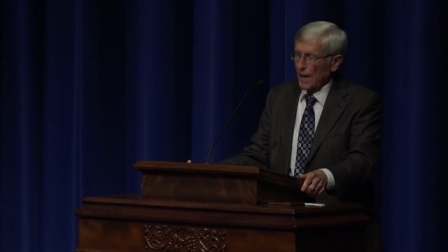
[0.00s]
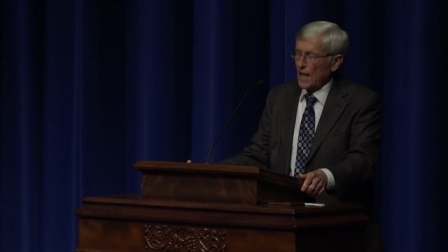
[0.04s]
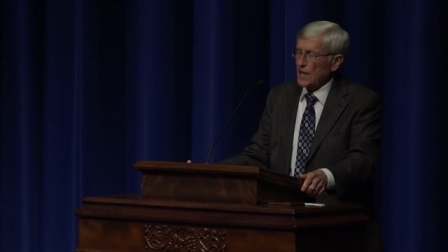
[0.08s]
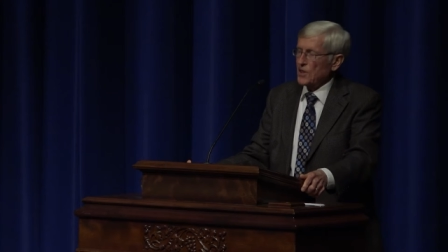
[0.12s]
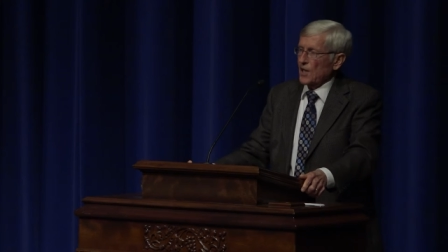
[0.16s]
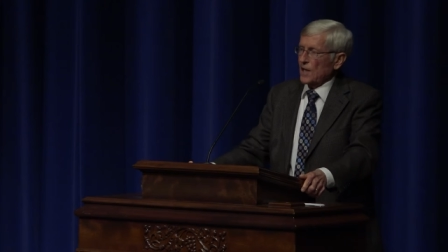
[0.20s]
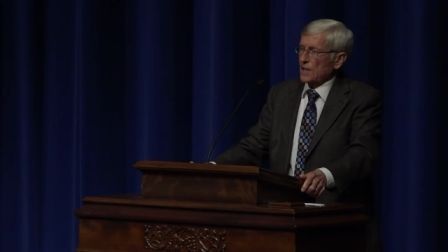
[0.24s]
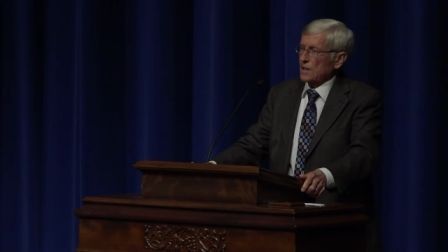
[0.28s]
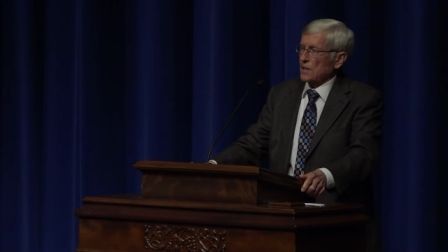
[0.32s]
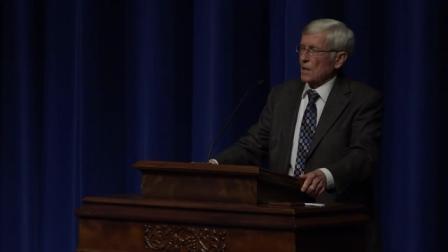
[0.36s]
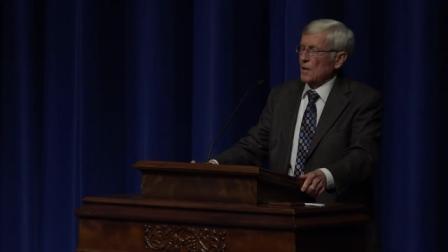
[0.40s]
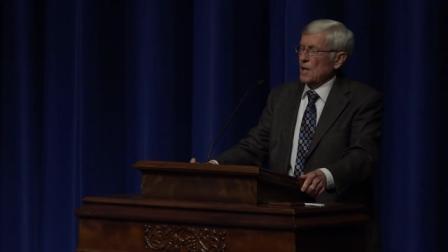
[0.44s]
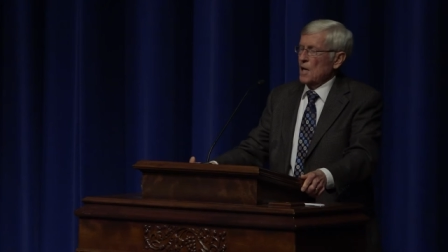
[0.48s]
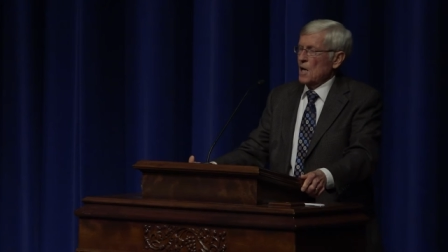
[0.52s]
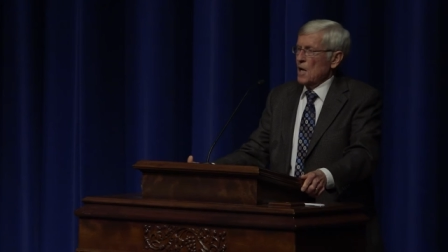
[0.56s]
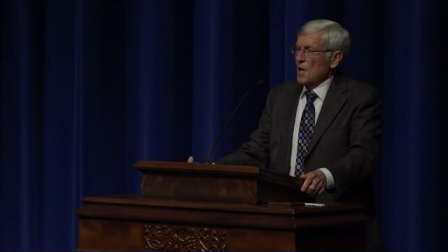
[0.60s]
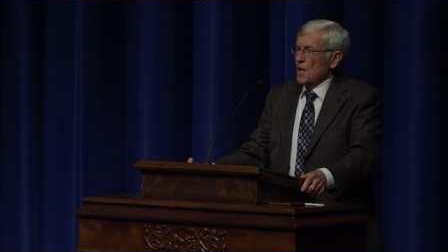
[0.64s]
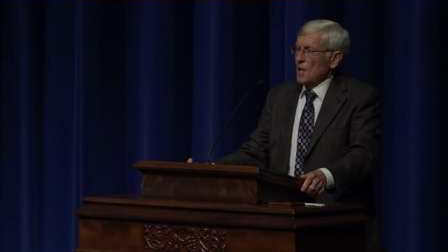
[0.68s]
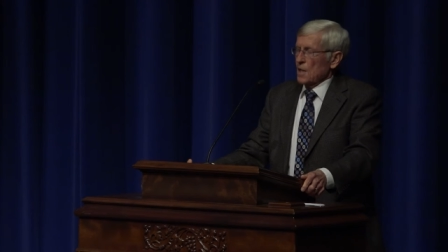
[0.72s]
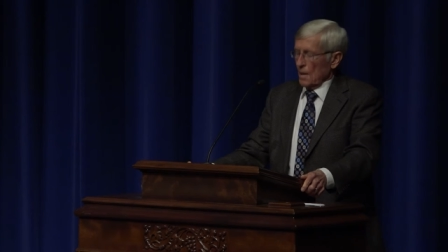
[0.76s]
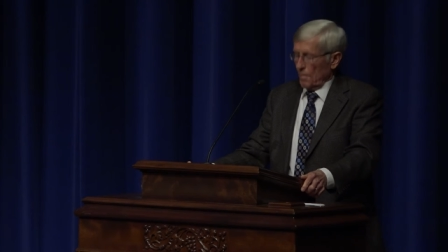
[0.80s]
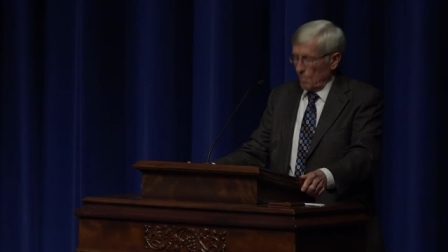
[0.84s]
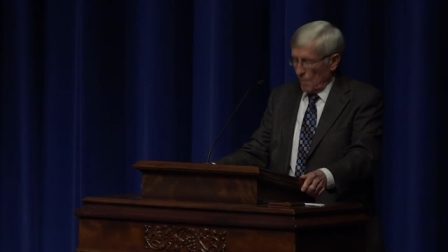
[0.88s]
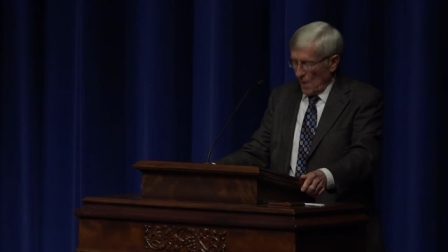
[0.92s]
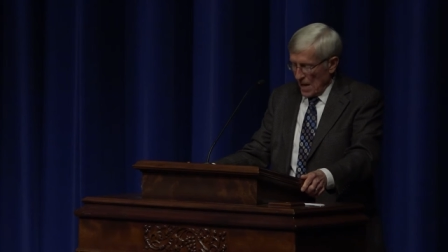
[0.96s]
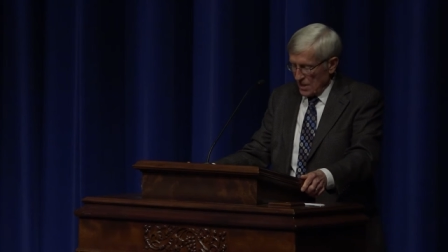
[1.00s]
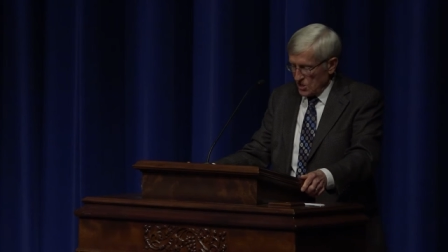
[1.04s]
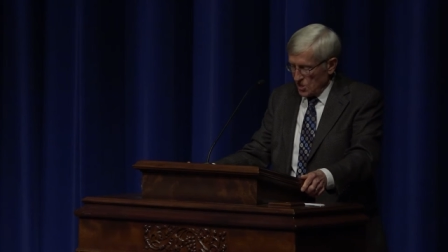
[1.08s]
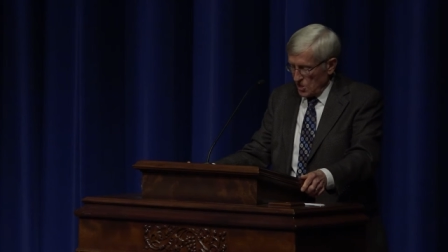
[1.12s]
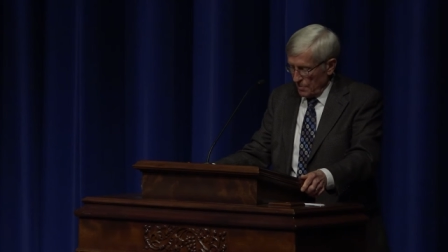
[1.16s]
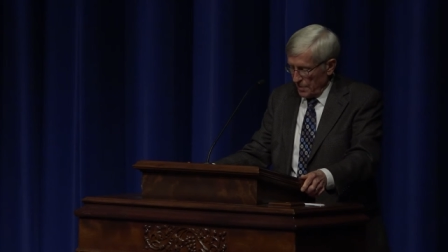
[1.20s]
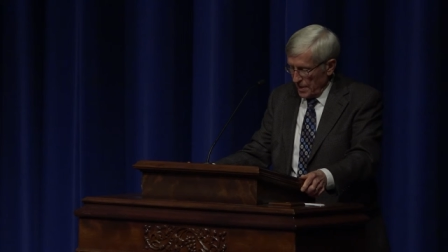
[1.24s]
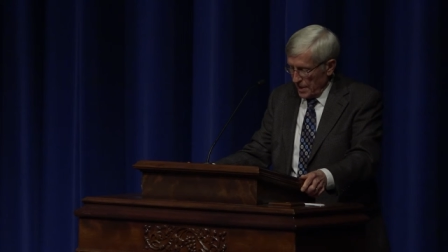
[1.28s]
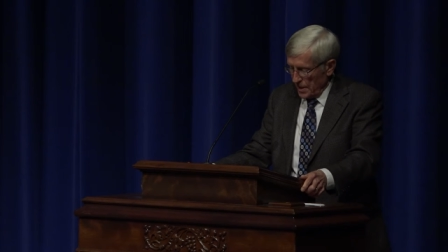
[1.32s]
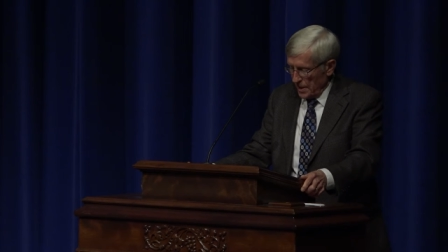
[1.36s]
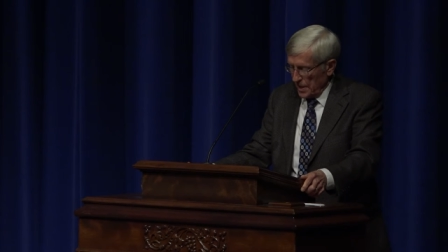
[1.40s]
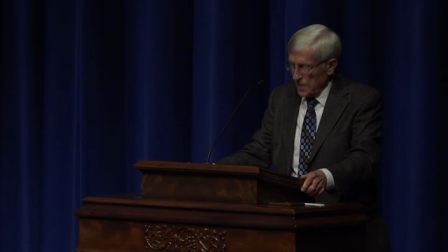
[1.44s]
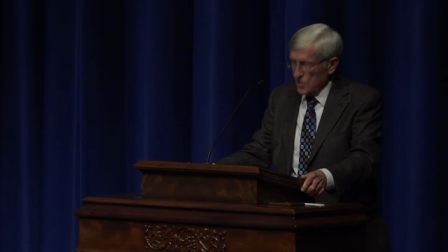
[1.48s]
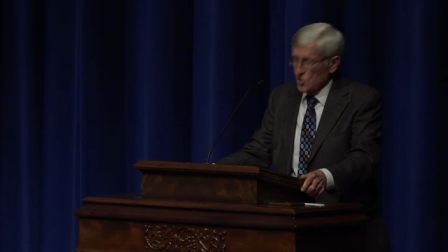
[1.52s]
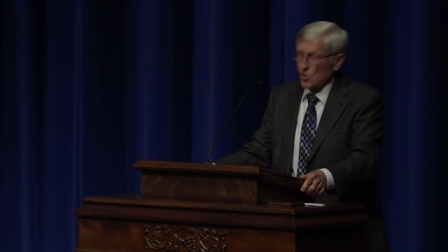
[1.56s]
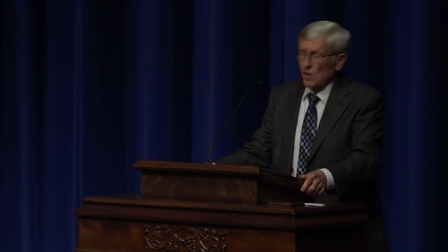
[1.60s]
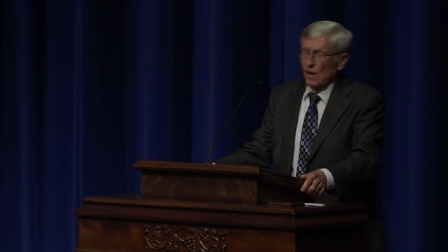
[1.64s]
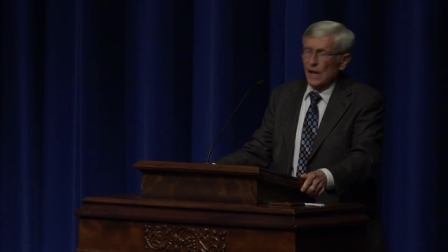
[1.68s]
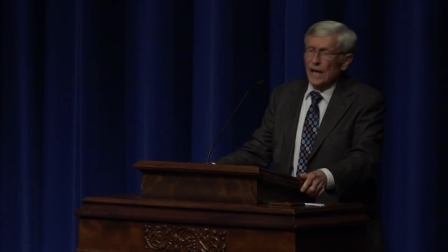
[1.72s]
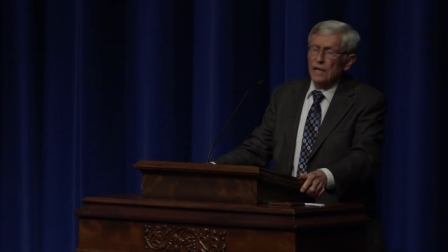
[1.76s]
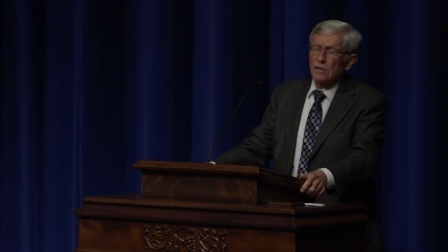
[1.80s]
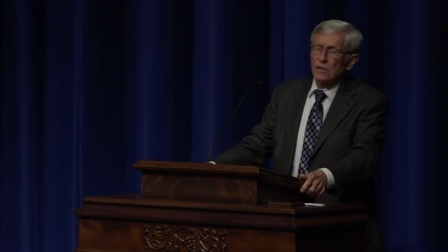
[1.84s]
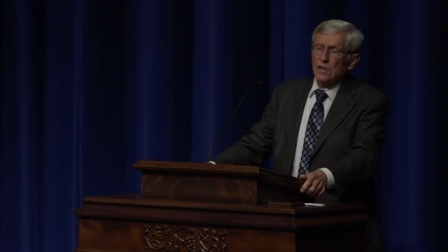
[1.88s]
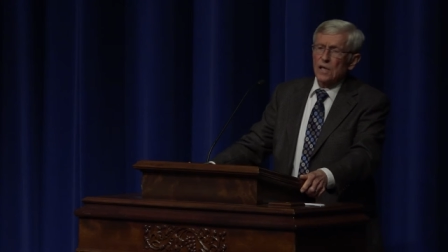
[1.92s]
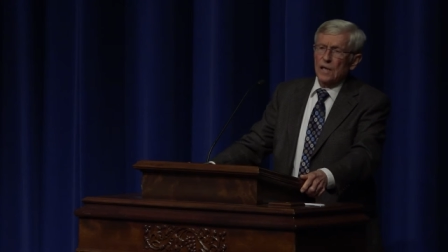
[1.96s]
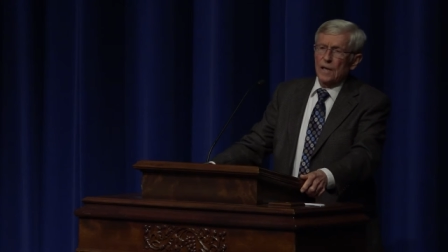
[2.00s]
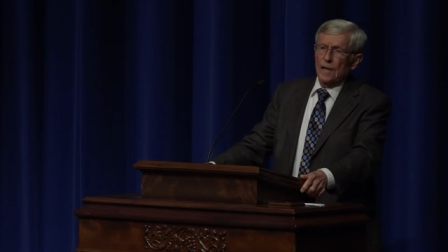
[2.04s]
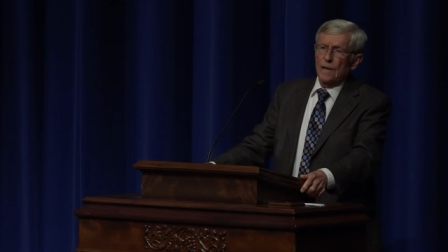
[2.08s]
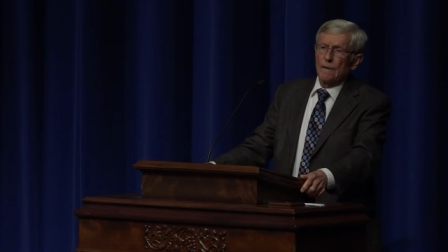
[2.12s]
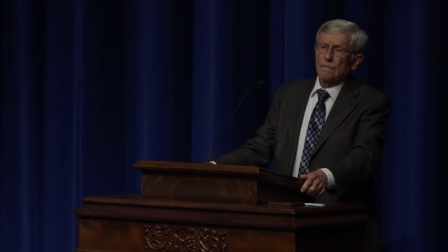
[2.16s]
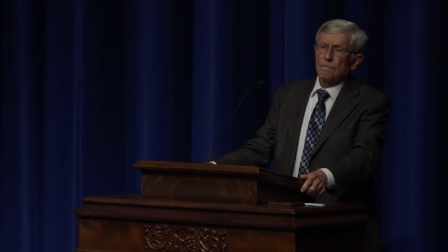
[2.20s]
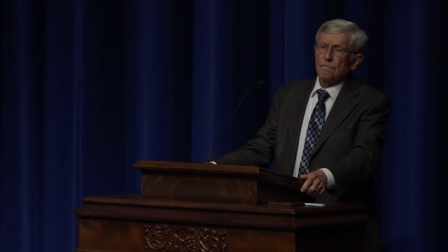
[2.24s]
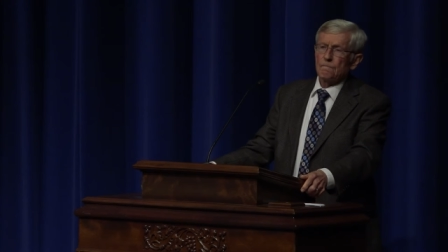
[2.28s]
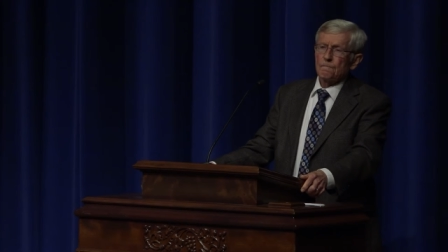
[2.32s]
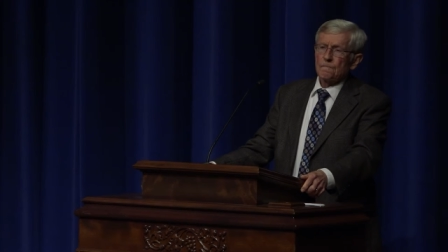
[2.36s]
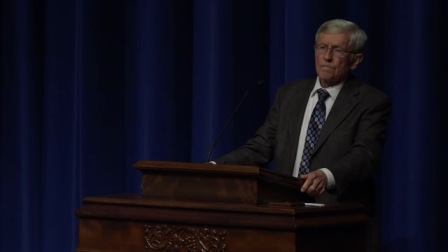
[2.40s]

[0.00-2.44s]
I think the, the possibilities are out there.